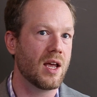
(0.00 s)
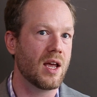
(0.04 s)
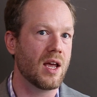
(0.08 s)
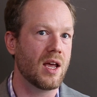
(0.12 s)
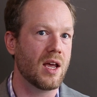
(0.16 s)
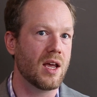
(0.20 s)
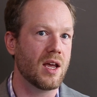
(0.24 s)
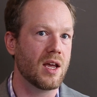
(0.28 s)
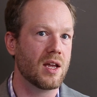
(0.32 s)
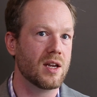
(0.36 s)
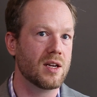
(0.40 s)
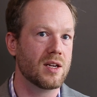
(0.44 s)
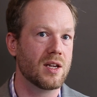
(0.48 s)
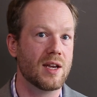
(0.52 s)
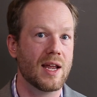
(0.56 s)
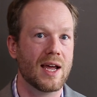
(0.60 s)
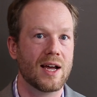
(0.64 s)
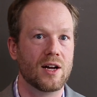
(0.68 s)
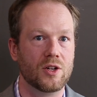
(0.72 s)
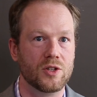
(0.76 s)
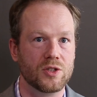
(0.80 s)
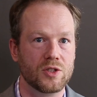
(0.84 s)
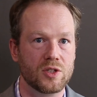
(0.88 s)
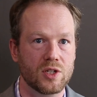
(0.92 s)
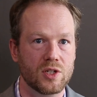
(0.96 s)
and
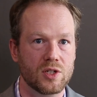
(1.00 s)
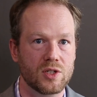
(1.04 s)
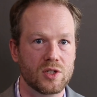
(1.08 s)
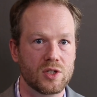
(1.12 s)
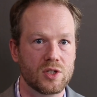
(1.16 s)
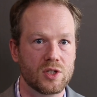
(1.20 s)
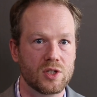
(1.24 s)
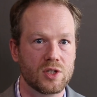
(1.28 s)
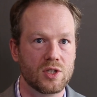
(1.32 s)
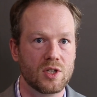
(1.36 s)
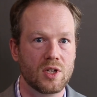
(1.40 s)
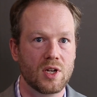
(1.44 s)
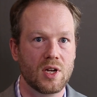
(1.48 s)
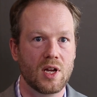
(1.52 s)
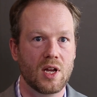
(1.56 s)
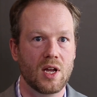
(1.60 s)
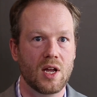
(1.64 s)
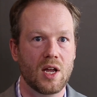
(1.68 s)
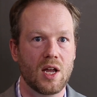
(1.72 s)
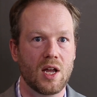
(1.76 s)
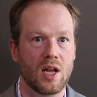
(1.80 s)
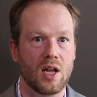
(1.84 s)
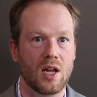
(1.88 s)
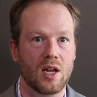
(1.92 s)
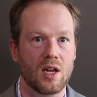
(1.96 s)
analysis
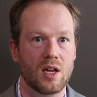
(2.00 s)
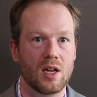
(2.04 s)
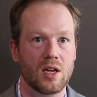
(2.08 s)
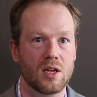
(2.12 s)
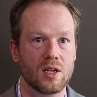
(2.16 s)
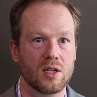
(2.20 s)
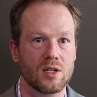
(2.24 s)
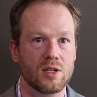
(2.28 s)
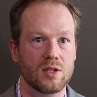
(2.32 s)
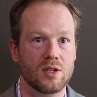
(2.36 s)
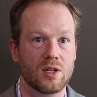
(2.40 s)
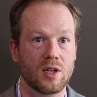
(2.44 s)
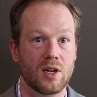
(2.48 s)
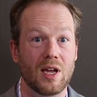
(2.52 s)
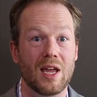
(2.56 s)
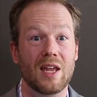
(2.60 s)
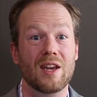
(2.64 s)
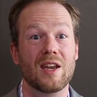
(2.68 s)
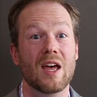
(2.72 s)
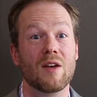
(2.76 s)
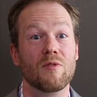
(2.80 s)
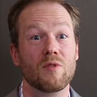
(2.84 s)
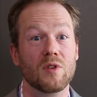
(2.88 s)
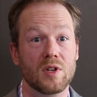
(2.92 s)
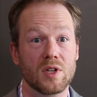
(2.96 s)
and, uh, and
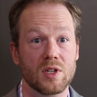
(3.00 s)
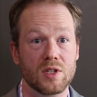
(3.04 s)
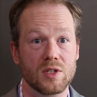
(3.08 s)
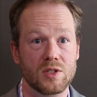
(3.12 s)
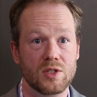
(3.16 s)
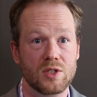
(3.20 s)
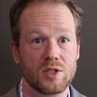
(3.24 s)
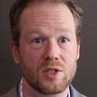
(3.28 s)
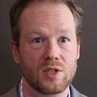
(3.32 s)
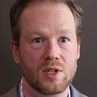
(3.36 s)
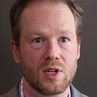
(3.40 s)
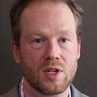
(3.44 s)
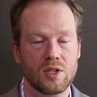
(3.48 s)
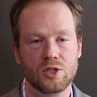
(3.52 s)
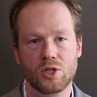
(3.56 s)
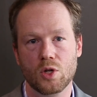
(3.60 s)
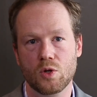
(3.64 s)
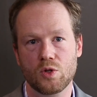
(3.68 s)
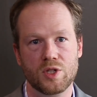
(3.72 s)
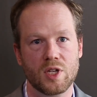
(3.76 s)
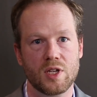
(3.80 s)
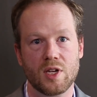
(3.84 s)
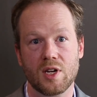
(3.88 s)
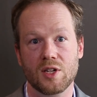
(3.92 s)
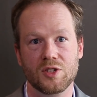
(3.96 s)
evidence, and so
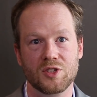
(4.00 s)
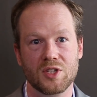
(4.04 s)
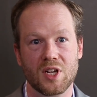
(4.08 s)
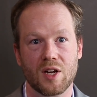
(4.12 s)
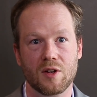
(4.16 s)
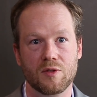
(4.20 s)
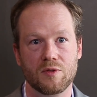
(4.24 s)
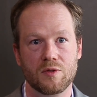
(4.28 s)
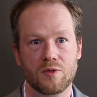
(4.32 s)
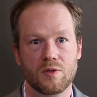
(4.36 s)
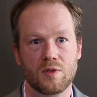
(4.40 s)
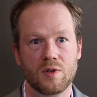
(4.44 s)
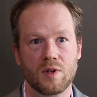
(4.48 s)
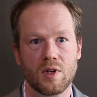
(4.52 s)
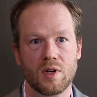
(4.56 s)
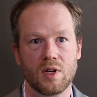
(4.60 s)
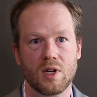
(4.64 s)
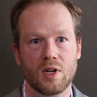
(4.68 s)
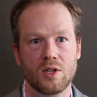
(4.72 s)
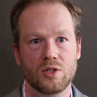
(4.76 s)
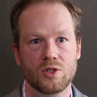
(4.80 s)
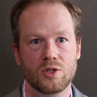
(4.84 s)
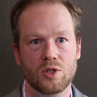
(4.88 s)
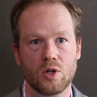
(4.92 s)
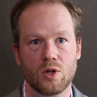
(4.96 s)
is the NSF.
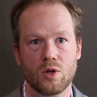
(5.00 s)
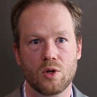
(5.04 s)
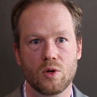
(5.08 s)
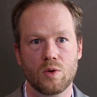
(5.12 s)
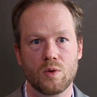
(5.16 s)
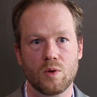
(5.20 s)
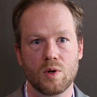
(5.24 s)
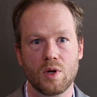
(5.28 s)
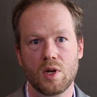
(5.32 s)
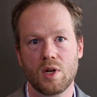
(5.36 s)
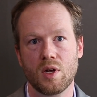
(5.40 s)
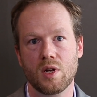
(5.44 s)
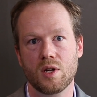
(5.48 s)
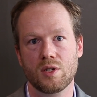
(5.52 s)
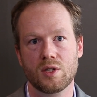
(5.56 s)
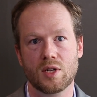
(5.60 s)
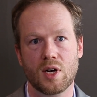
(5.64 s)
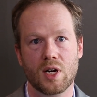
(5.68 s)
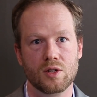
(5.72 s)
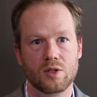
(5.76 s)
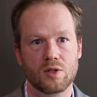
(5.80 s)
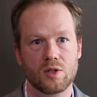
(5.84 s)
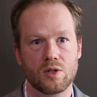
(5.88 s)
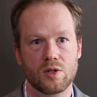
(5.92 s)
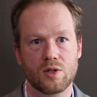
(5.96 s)
And so
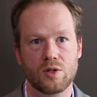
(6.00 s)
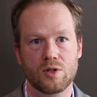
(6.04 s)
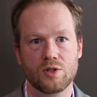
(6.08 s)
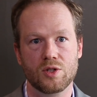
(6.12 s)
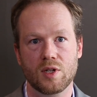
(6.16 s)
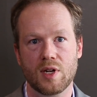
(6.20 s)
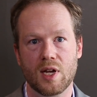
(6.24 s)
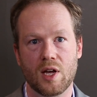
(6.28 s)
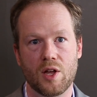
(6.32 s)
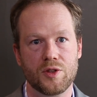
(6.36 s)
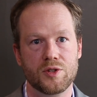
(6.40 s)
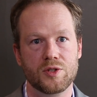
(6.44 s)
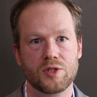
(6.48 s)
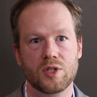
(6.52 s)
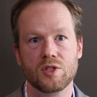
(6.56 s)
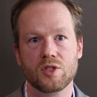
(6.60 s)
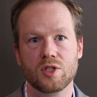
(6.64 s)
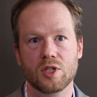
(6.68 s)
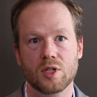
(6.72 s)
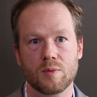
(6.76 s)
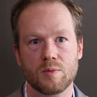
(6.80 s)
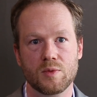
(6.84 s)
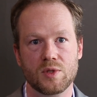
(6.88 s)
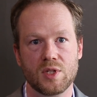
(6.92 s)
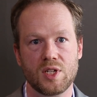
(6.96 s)
doctors and health
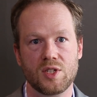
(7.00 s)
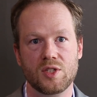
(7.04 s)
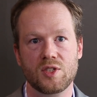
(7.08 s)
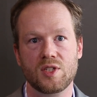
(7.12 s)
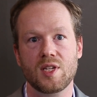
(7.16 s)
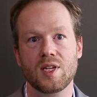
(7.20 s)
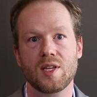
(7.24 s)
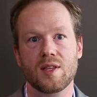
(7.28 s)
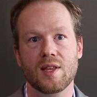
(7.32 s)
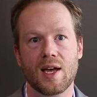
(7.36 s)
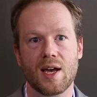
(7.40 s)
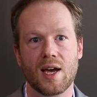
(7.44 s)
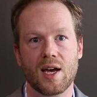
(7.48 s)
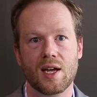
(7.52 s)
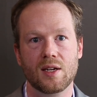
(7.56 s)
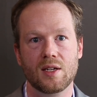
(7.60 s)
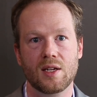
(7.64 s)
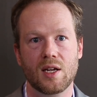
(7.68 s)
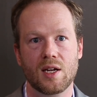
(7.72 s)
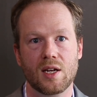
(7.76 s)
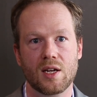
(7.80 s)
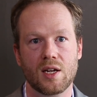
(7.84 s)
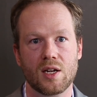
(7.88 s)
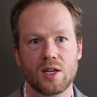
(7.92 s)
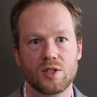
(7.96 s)
systems, they see that
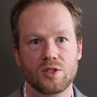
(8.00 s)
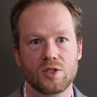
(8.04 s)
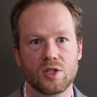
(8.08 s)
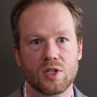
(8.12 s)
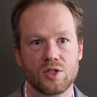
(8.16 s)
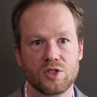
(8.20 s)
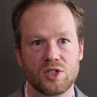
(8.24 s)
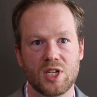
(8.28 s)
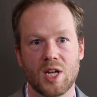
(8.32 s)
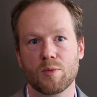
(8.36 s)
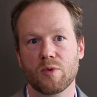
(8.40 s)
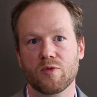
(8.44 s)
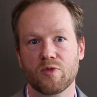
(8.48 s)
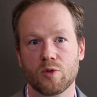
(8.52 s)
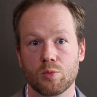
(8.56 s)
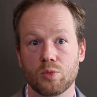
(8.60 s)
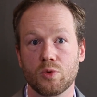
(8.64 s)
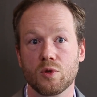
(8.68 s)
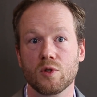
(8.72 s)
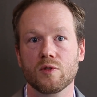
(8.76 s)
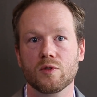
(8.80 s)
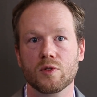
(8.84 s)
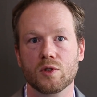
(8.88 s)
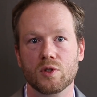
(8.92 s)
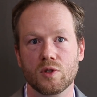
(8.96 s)
as a stamp of
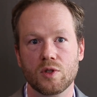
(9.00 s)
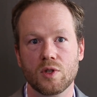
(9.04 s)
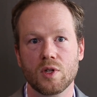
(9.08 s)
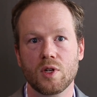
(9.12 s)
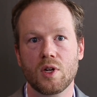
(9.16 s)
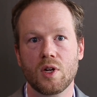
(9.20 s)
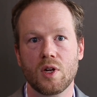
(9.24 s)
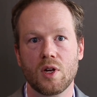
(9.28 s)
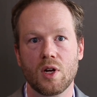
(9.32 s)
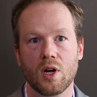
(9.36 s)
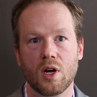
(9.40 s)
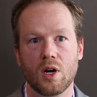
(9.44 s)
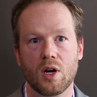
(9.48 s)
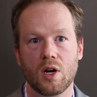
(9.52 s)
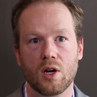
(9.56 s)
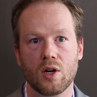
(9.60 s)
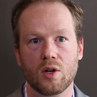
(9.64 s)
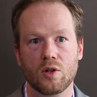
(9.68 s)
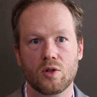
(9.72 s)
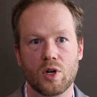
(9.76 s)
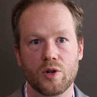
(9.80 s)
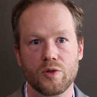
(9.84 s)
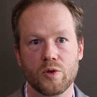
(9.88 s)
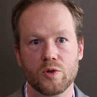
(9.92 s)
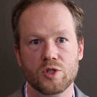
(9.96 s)
approval uh,
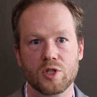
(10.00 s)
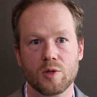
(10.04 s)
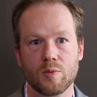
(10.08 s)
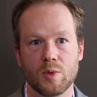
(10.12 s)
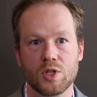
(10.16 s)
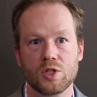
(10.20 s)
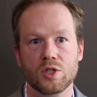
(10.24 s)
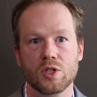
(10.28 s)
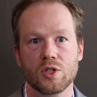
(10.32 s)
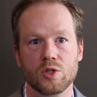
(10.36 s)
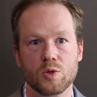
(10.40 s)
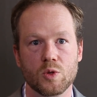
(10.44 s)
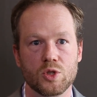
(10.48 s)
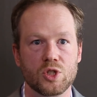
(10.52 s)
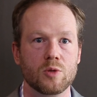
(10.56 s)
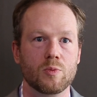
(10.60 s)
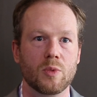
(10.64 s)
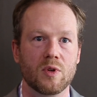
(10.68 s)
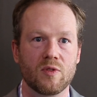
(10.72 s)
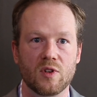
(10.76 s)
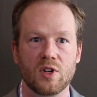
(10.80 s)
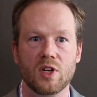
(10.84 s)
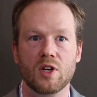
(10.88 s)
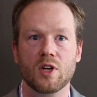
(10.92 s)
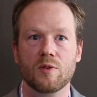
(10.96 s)
along those dimensions, which has
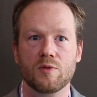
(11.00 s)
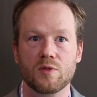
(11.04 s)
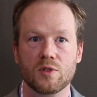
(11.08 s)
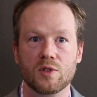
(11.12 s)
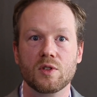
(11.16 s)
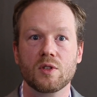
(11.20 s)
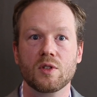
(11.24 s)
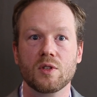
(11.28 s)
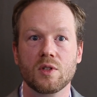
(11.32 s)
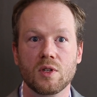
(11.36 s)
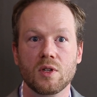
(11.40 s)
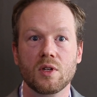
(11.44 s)
been very helpful.